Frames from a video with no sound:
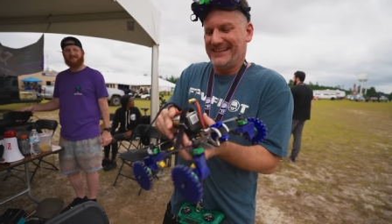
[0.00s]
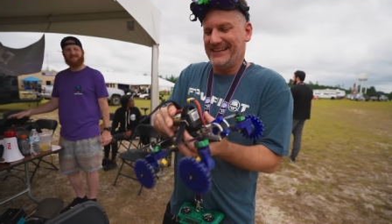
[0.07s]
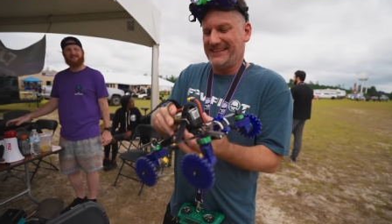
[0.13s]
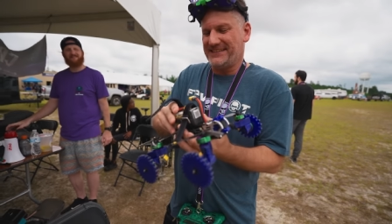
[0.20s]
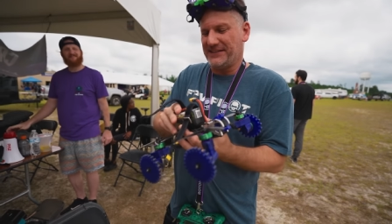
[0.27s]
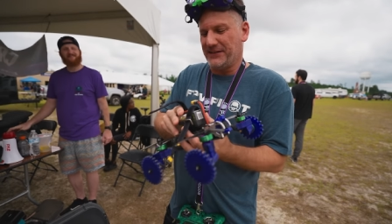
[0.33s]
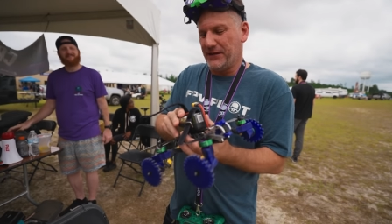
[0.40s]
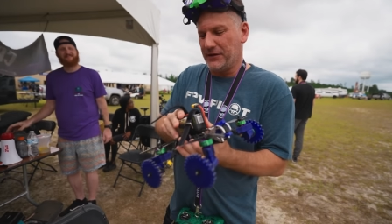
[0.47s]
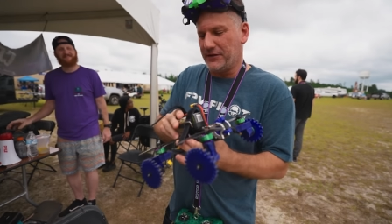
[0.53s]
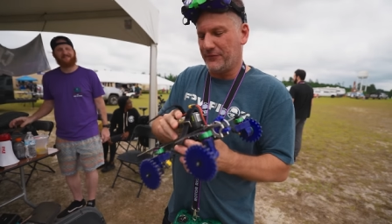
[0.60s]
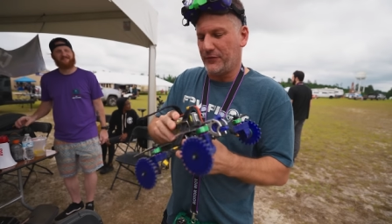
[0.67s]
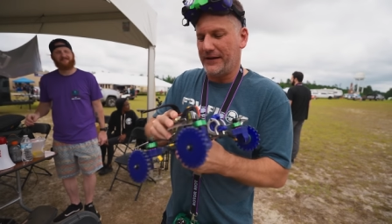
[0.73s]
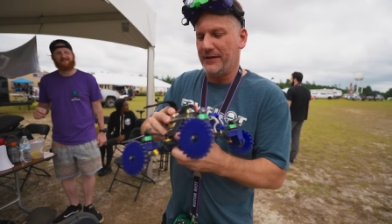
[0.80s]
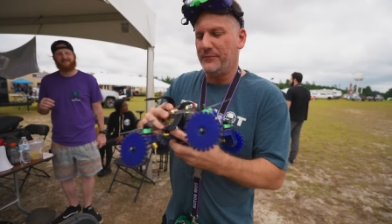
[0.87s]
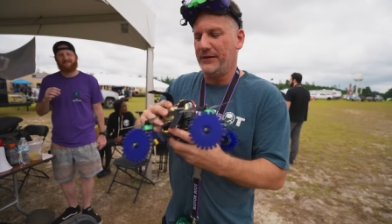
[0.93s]
It's the luck
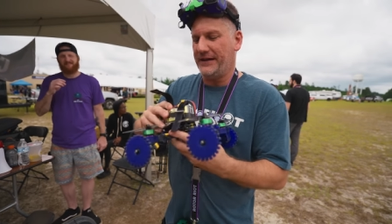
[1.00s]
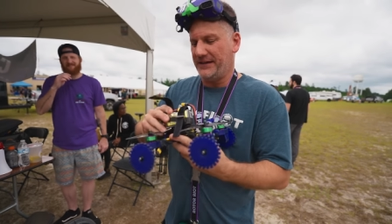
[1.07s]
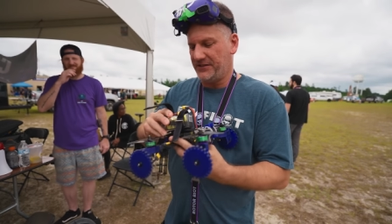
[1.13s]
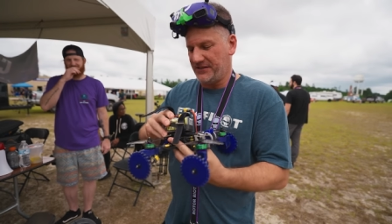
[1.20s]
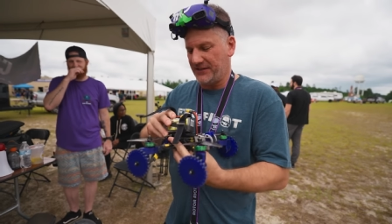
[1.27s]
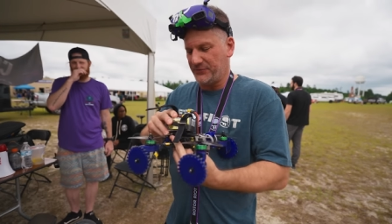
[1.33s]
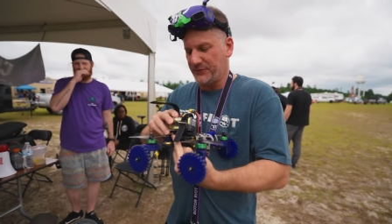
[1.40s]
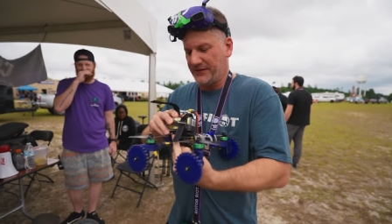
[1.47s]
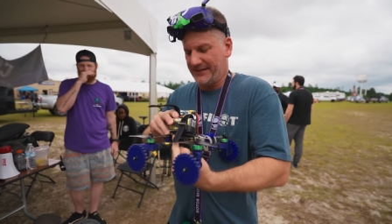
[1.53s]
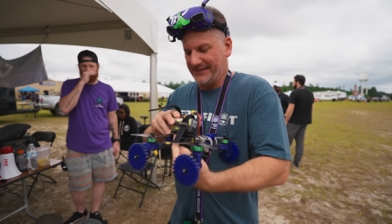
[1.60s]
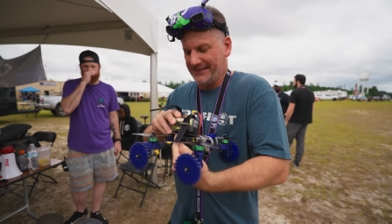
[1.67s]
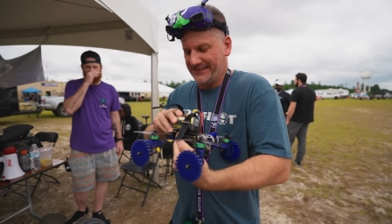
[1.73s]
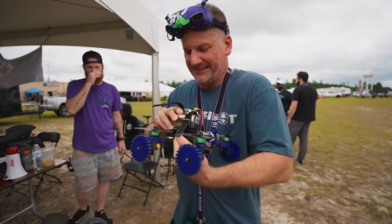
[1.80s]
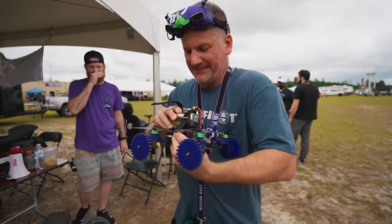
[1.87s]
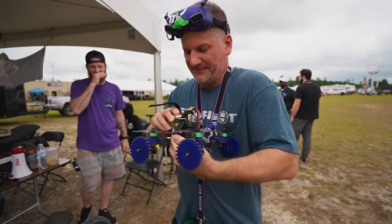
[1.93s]
of Rampage, that's what it
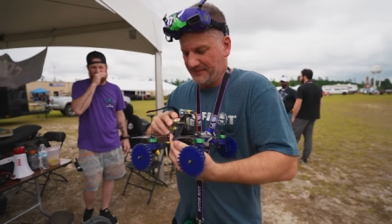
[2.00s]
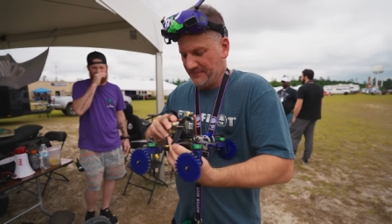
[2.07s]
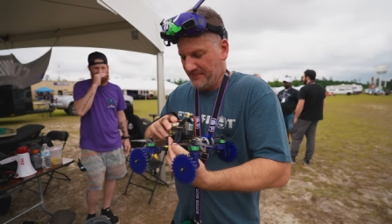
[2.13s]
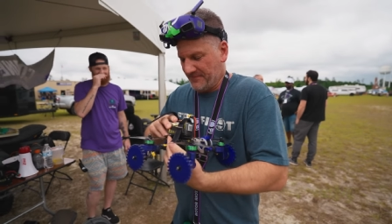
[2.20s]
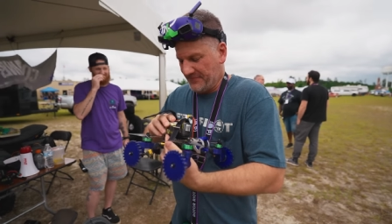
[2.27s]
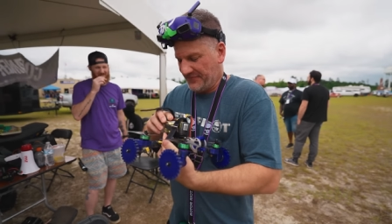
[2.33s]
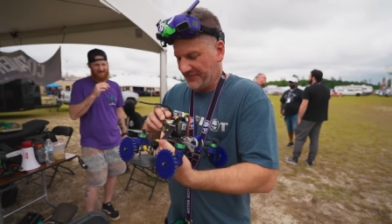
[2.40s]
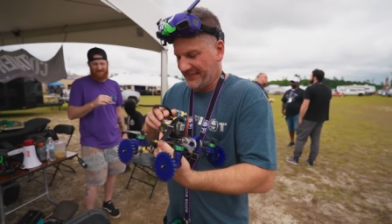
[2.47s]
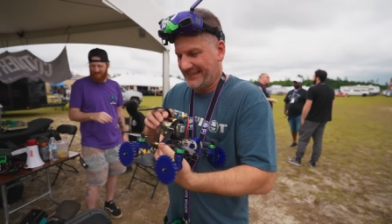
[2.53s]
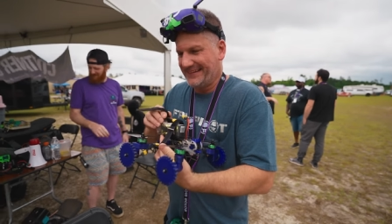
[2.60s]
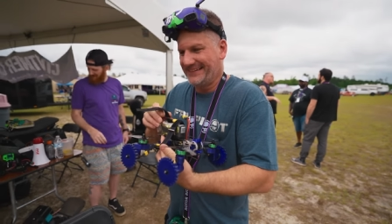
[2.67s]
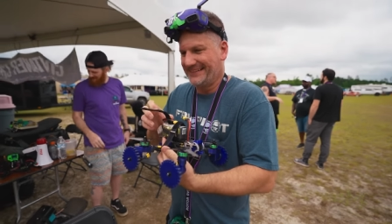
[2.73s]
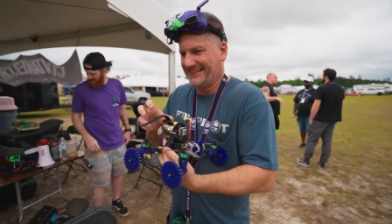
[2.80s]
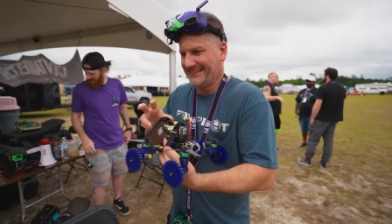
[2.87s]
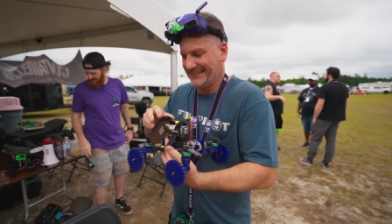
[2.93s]
is.
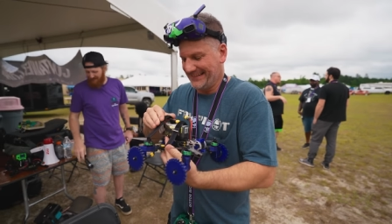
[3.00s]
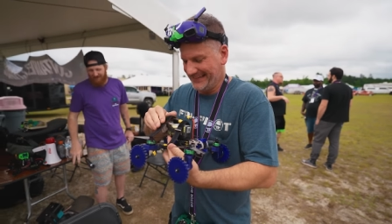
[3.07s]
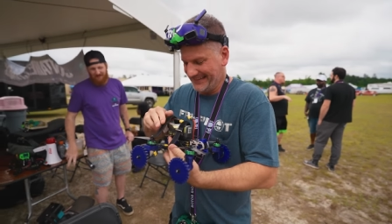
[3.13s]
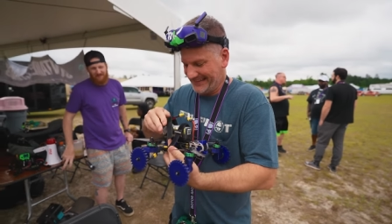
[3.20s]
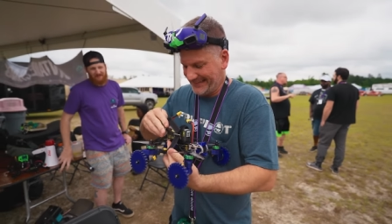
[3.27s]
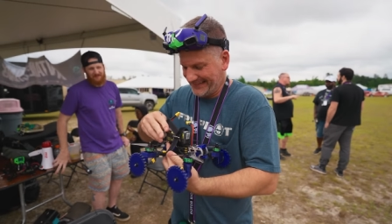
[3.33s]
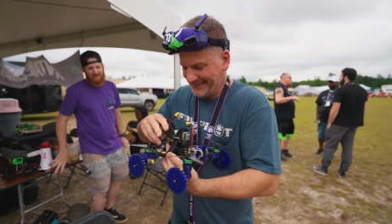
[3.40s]
Yo, this is